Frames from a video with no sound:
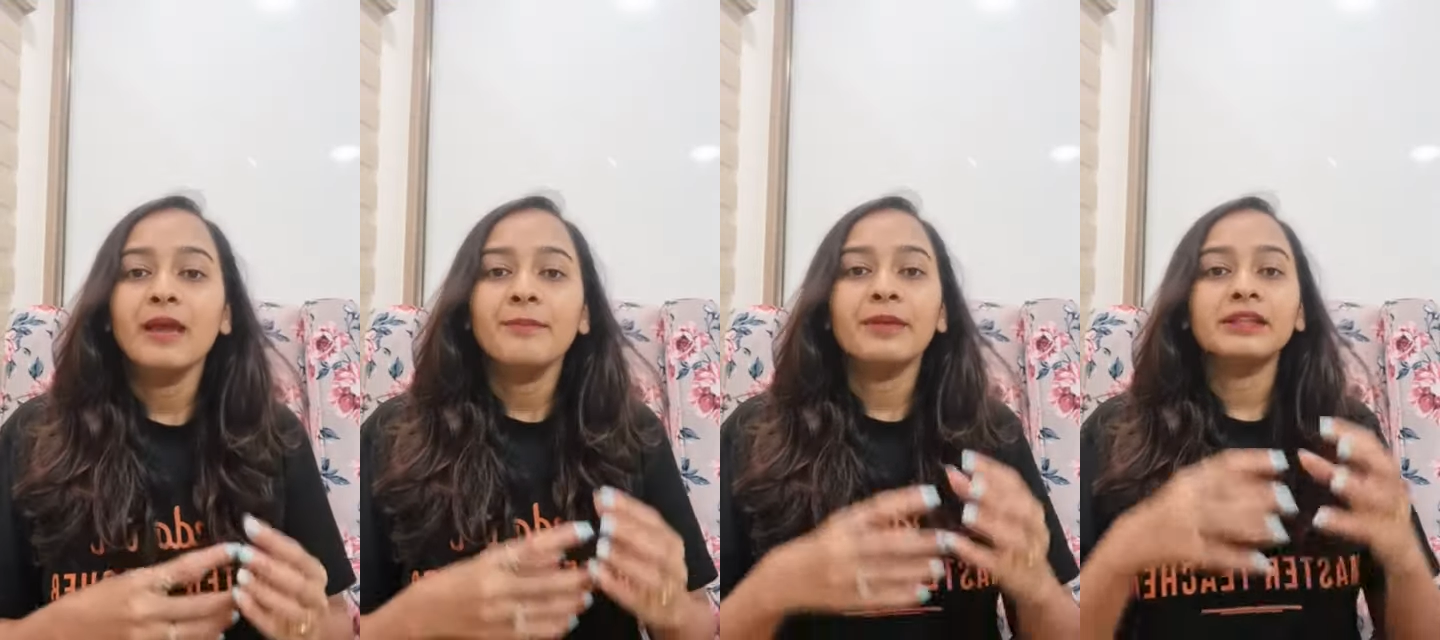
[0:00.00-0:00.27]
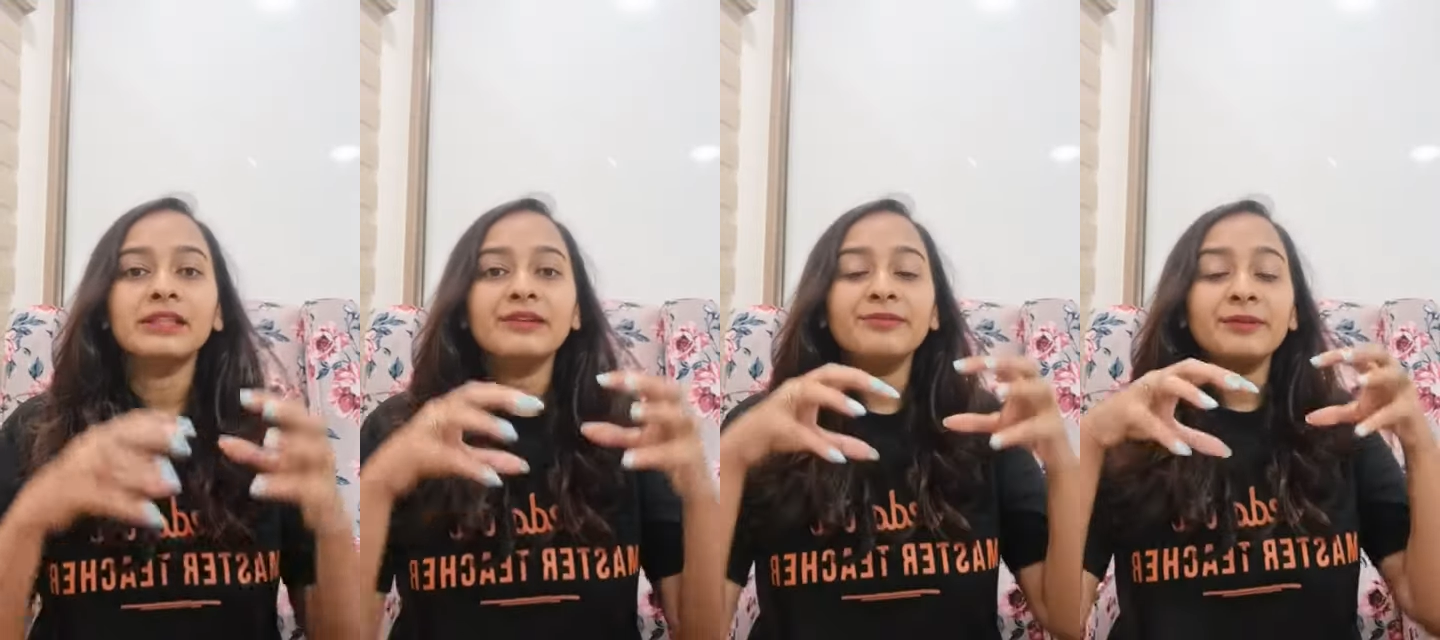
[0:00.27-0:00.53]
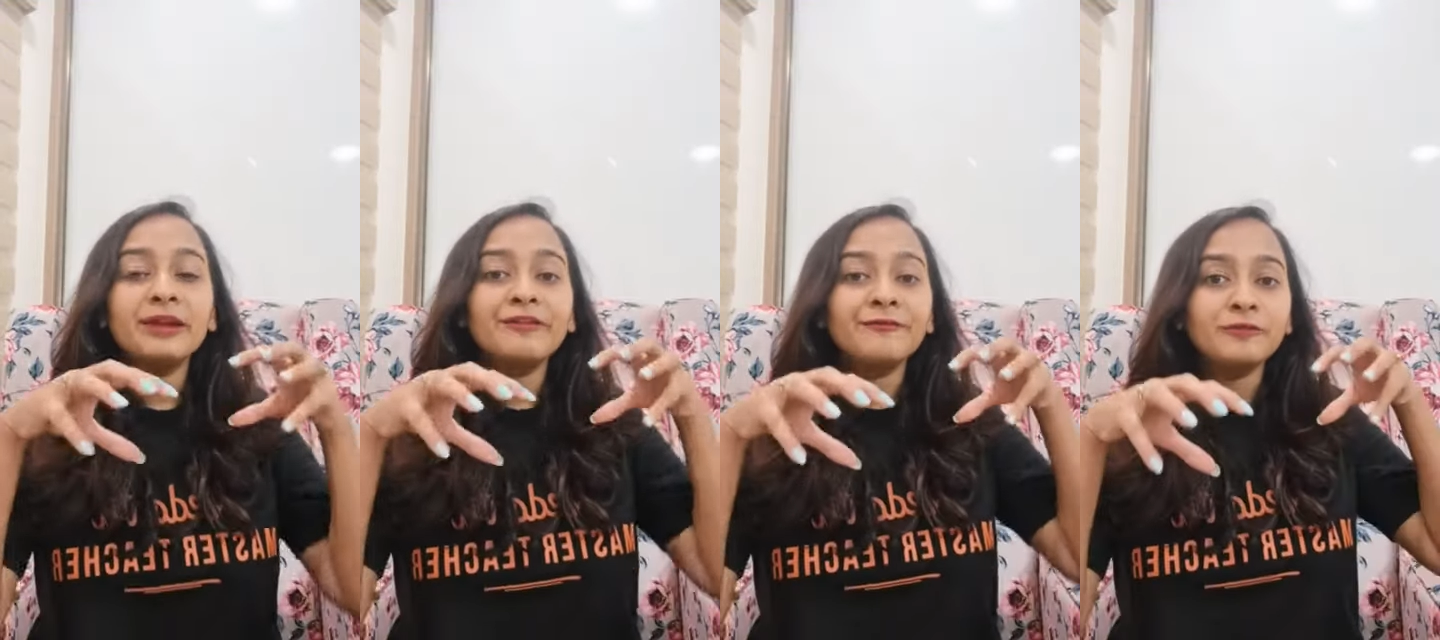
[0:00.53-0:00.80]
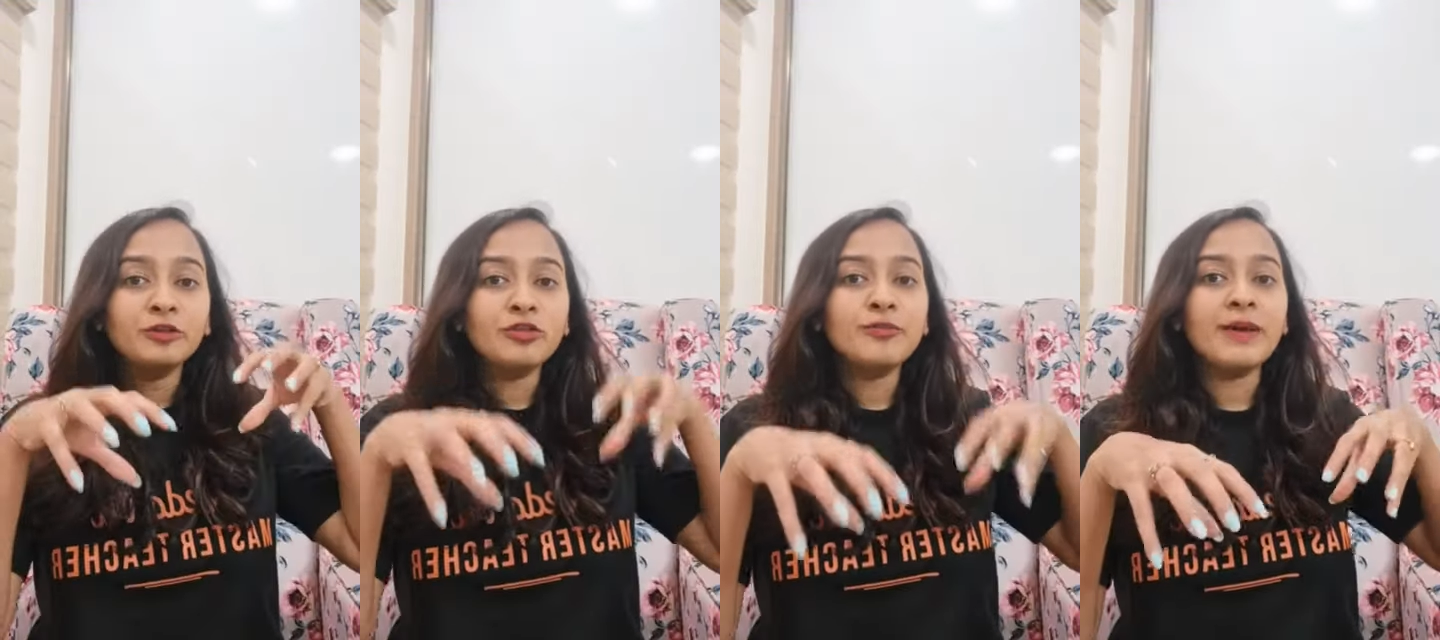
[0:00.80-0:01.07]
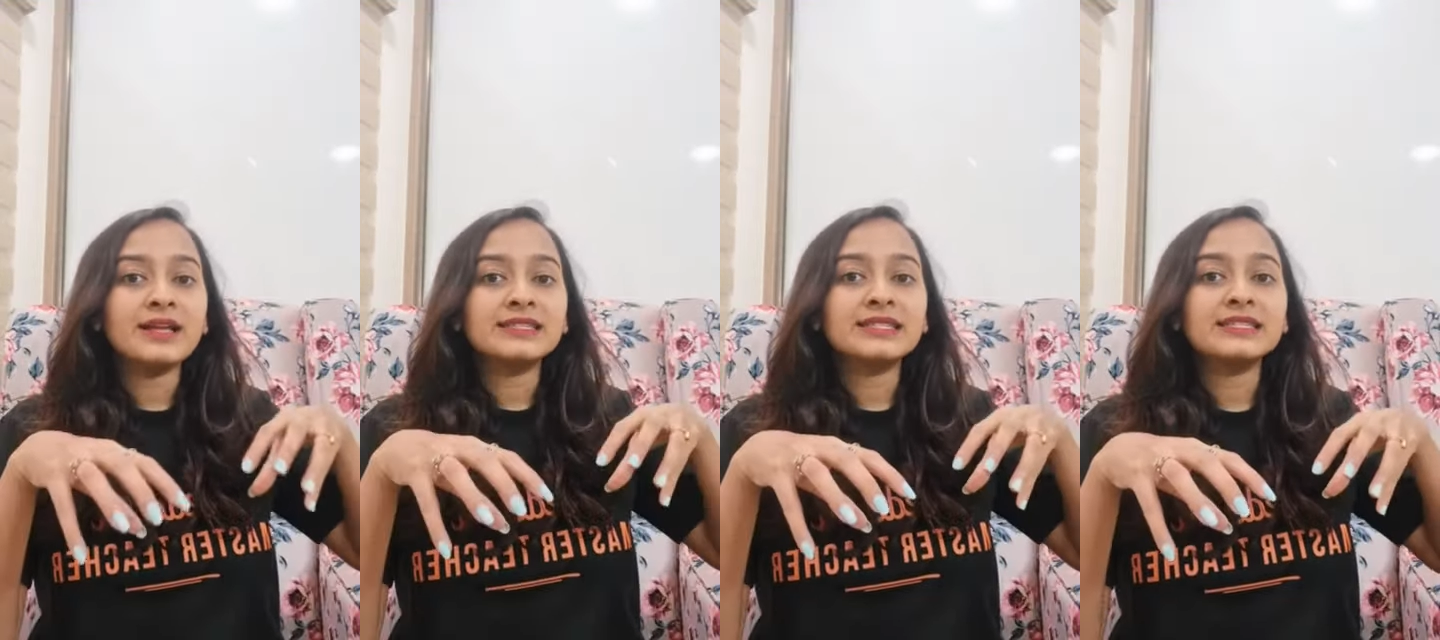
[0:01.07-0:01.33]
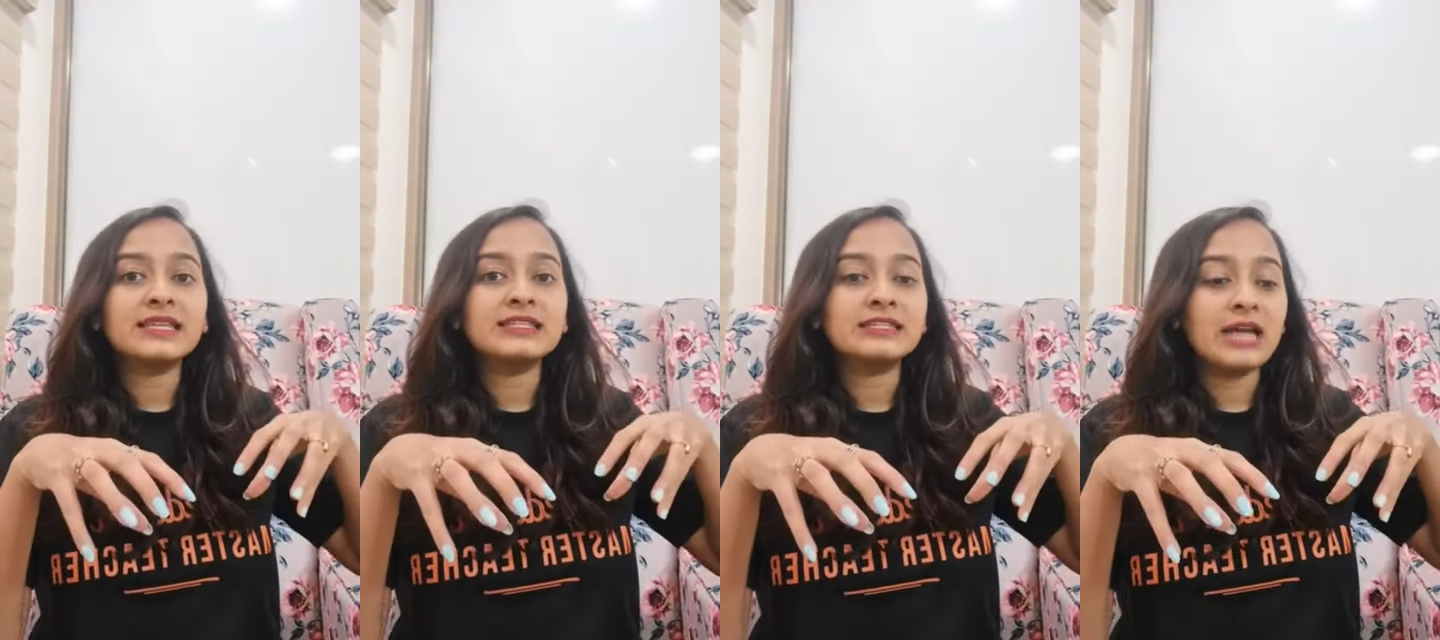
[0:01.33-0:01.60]
But if two
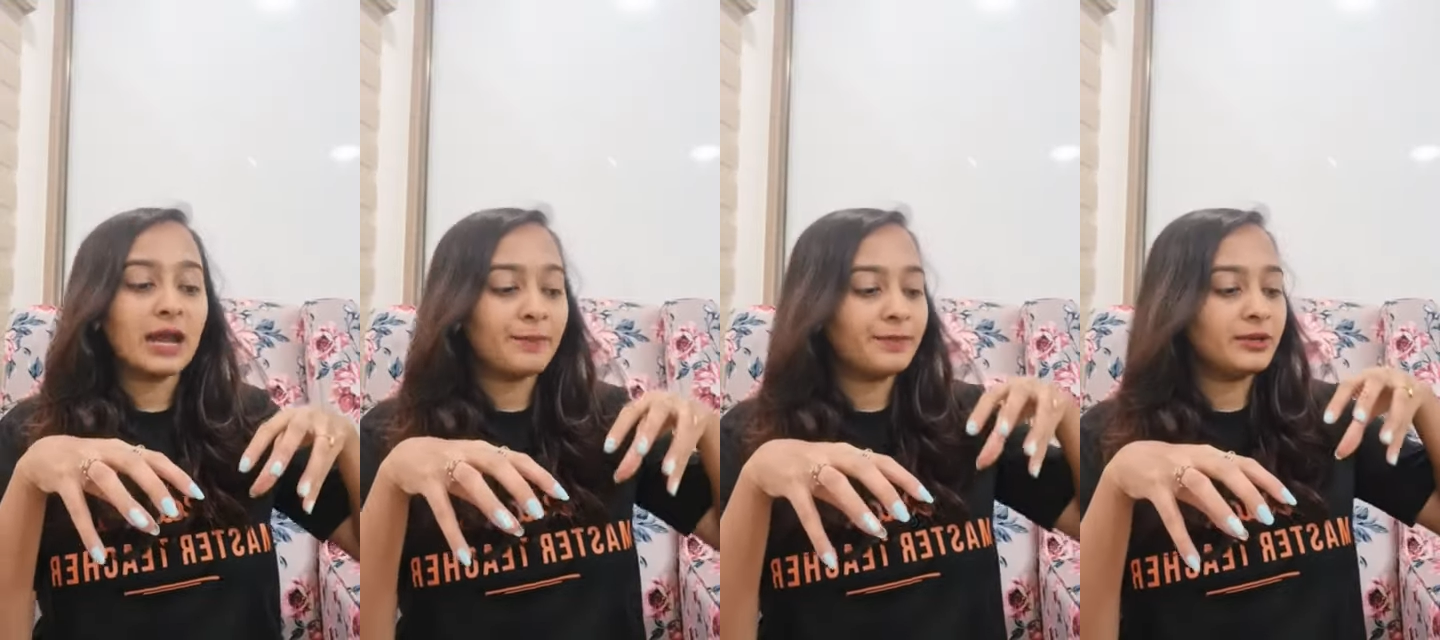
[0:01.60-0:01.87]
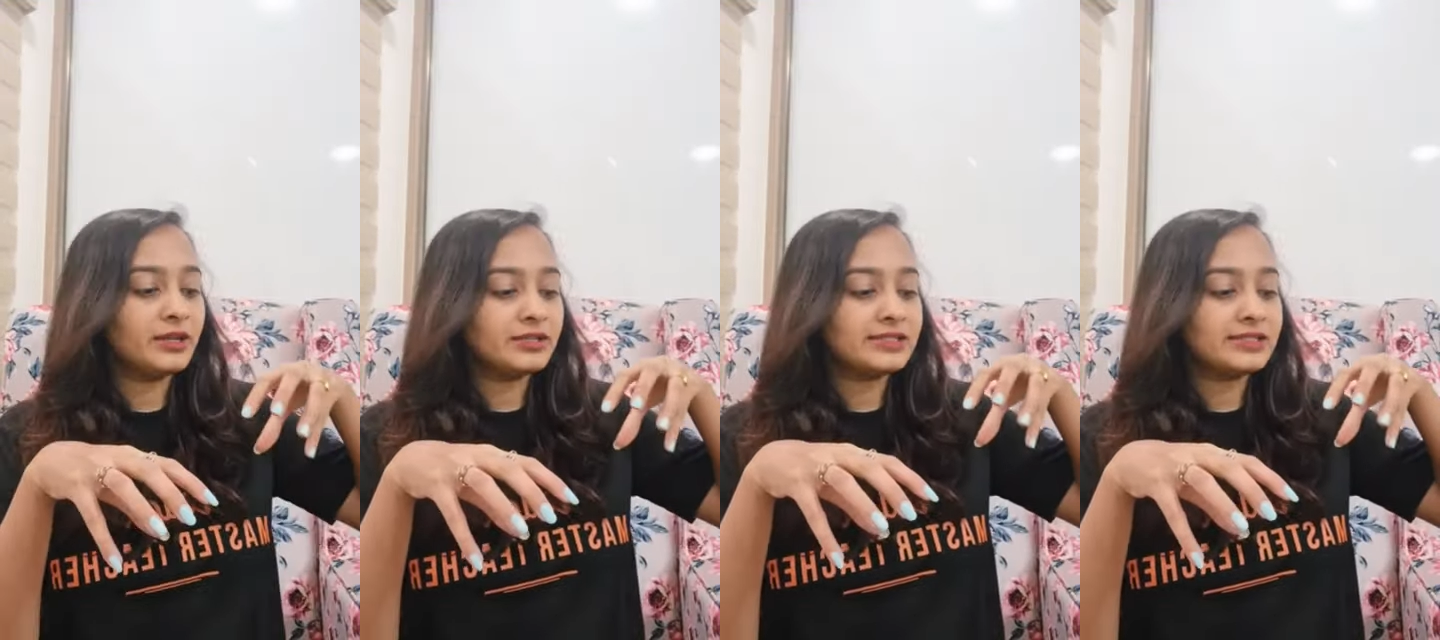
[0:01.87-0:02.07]
buses are start,